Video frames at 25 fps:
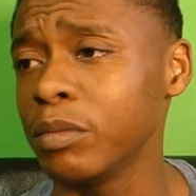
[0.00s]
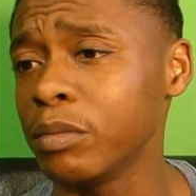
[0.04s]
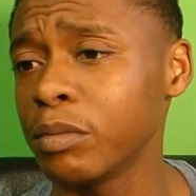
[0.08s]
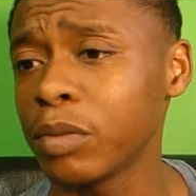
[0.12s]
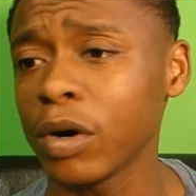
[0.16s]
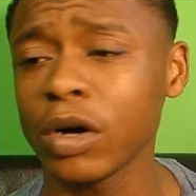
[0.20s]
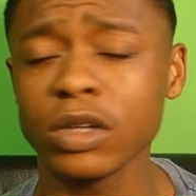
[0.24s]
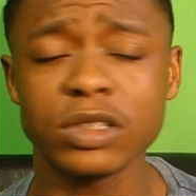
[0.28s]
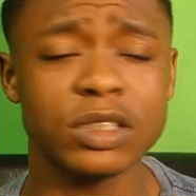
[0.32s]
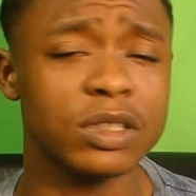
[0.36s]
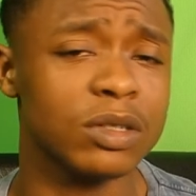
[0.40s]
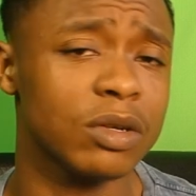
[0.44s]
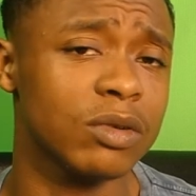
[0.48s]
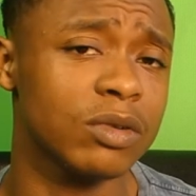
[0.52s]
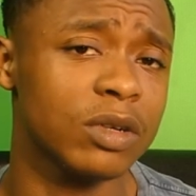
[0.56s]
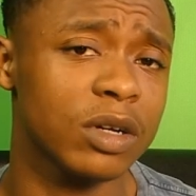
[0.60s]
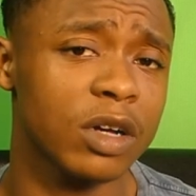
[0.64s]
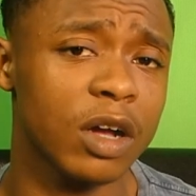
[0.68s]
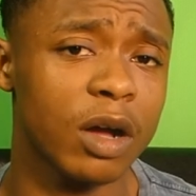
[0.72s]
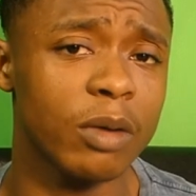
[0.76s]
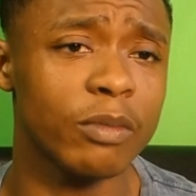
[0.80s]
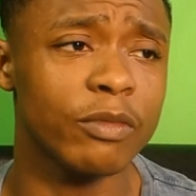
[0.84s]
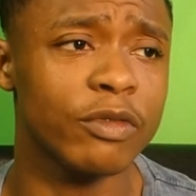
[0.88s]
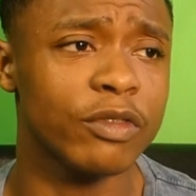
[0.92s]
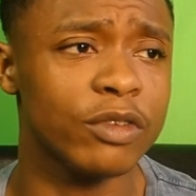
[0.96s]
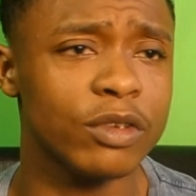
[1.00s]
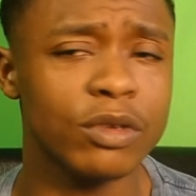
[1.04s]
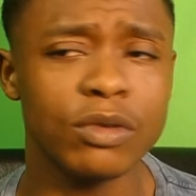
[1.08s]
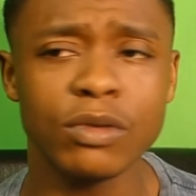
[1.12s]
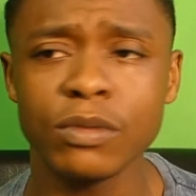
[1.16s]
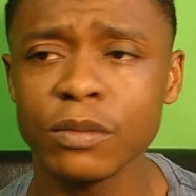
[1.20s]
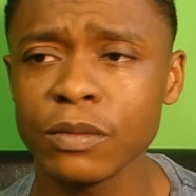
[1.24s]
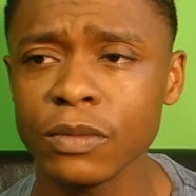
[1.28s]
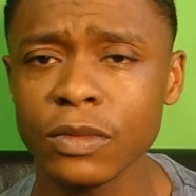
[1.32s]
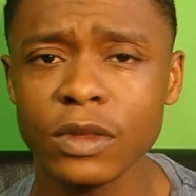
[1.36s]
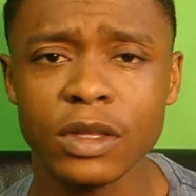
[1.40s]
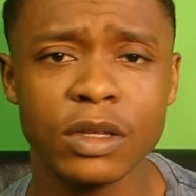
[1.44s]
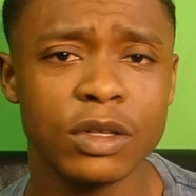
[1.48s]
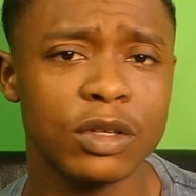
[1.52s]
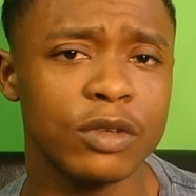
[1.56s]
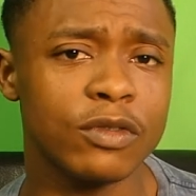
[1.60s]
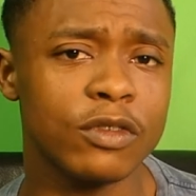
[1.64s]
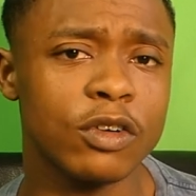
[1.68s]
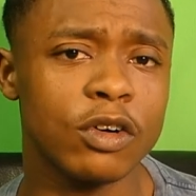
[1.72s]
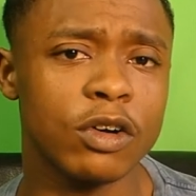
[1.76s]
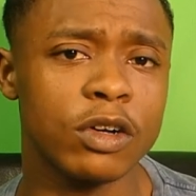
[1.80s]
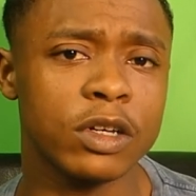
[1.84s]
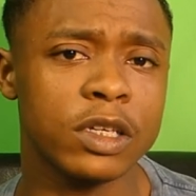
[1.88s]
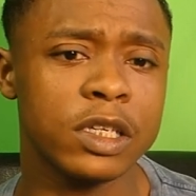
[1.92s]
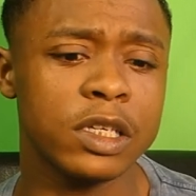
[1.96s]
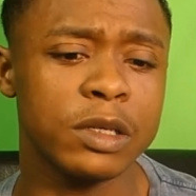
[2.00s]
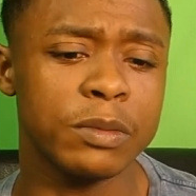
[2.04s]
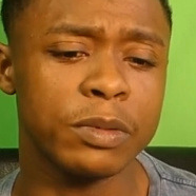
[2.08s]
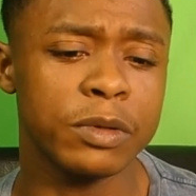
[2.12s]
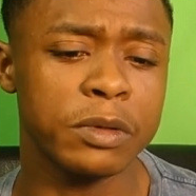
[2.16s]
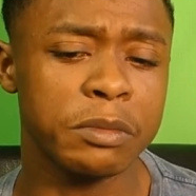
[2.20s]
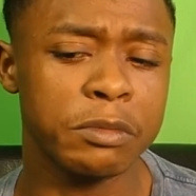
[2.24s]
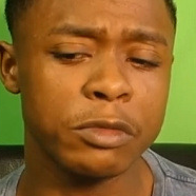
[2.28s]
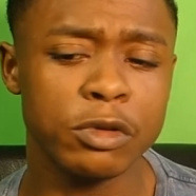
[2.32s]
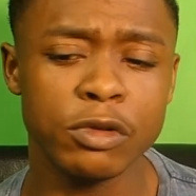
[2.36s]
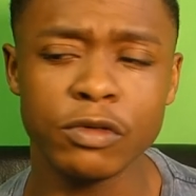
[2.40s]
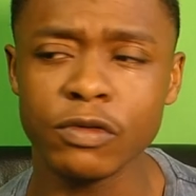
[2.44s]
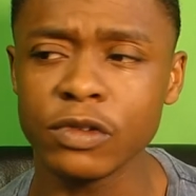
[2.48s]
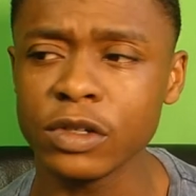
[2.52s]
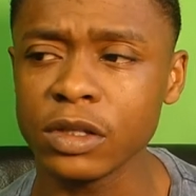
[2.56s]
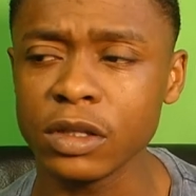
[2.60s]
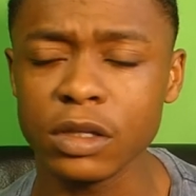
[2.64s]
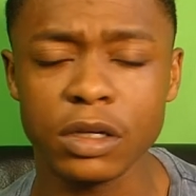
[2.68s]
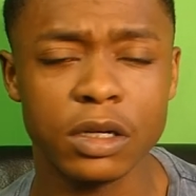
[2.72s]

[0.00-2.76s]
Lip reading: Barcelona come for you, you've got to keep it moving.